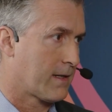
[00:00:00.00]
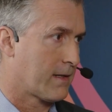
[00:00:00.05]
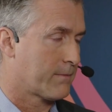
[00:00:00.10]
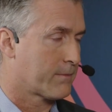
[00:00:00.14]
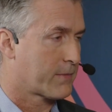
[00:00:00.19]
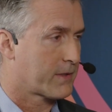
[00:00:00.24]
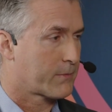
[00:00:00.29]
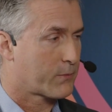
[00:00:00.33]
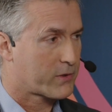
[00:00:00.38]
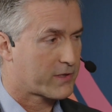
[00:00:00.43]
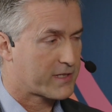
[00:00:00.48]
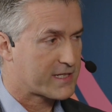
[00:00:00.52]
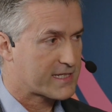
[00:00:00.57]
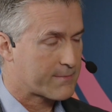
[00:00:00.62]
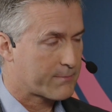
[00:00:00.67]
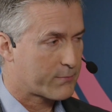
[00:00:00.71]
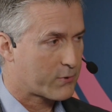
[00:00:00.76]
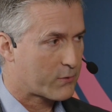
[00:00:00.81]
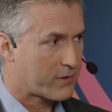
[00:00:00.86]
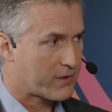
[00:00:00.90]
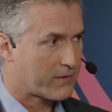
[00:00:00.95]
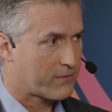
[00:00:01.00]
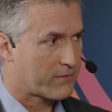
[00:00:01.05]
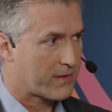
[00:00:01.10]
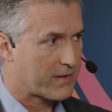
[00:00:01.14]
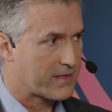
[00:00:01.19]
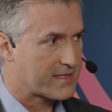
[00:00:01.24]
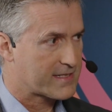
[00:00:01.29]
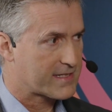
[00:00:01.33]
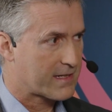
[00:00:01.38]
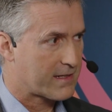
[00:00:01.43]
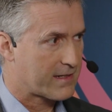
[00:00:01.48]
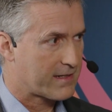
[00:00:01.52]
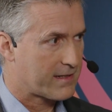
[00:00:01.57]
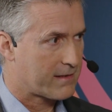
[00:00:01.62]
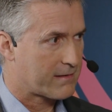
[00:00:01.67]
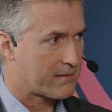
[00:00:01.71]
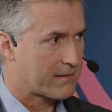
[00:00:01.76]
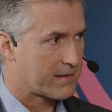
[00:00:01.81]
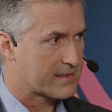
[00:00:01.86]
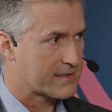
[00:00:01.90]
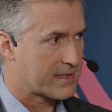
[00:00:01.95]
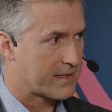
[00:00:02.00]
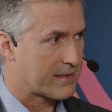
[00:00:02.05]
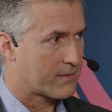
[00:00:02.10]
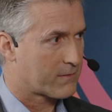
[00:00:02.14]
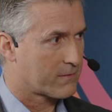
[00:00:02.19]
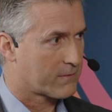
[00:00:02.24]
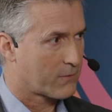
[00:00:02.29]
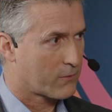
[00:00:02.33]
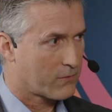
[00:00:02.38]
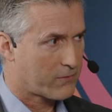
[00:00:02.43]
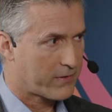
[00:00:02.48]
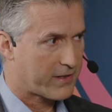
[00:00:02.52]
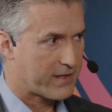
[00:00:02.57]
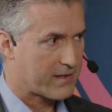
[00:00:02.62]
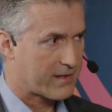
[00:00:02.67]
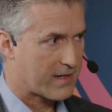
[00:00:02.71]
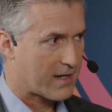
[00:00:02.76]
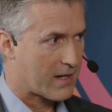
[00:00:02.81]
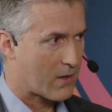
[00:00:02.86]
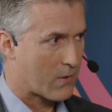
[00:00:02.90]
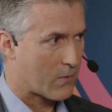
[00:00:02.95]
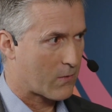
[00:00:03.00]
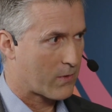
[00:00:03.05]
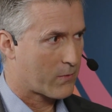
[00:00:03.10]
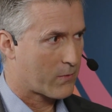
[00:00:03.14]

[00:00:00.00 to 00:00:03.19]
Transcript: Yeah, but what is important to understand here is that already now,